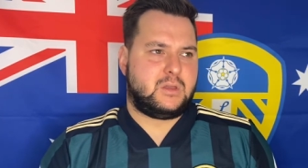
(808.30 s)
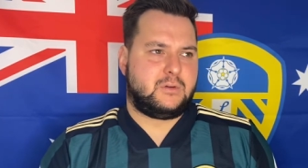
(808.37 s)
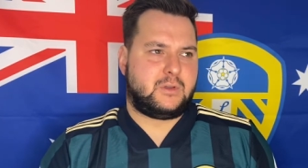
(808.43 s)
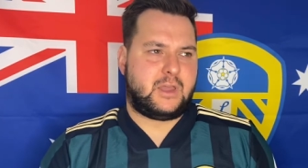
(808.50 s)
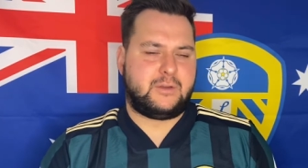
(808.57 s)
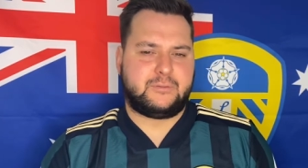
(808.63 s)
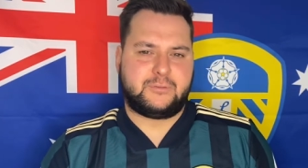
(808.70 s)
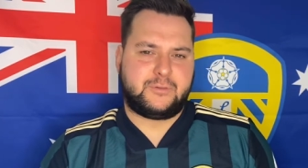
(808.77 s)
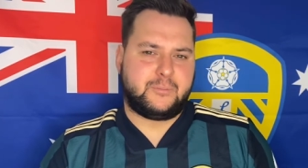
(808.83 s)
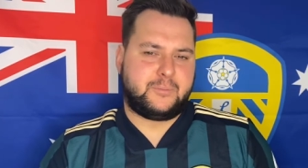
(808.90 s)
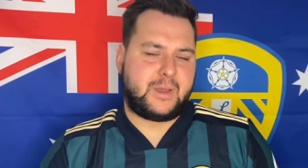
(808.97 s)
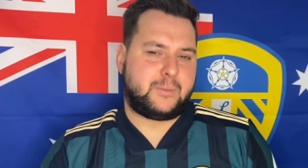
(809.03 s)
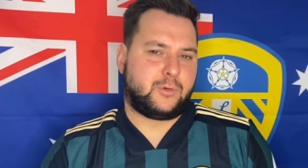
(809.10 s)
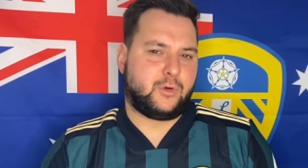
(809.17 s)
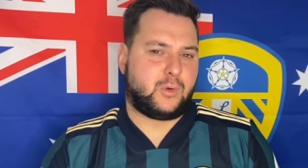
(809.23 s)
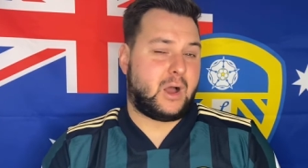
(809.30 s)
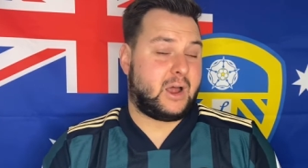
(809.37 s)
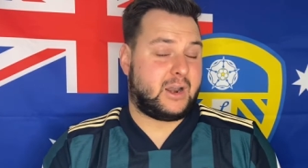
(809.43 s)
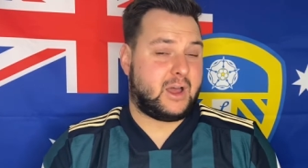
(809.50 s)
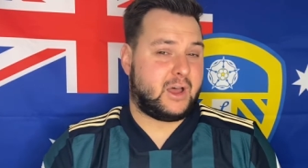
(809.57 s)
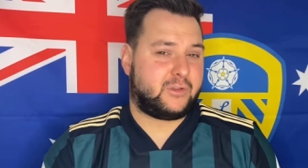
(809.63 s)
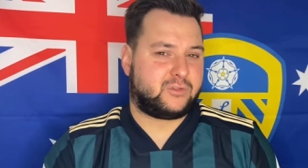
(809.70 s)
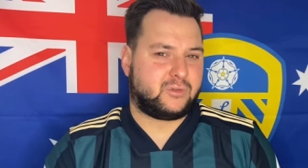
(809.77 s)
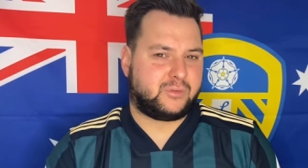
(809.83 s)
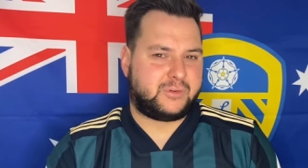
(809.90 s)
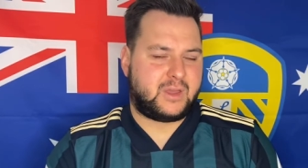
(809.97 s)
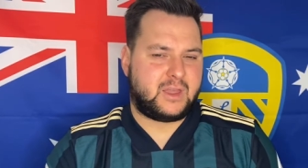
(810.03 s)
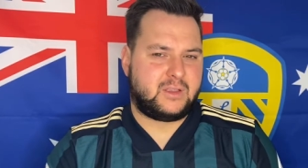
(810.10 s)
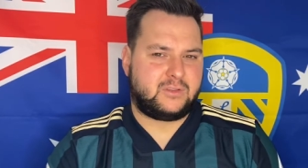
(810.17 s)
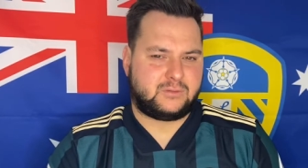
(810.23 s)
Even from people who aren't Arsenal
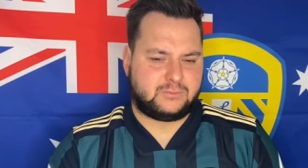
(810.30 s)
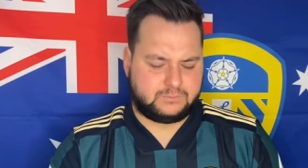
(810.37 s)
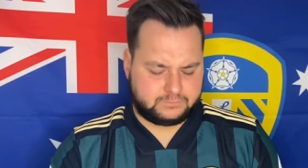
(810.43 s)
fans,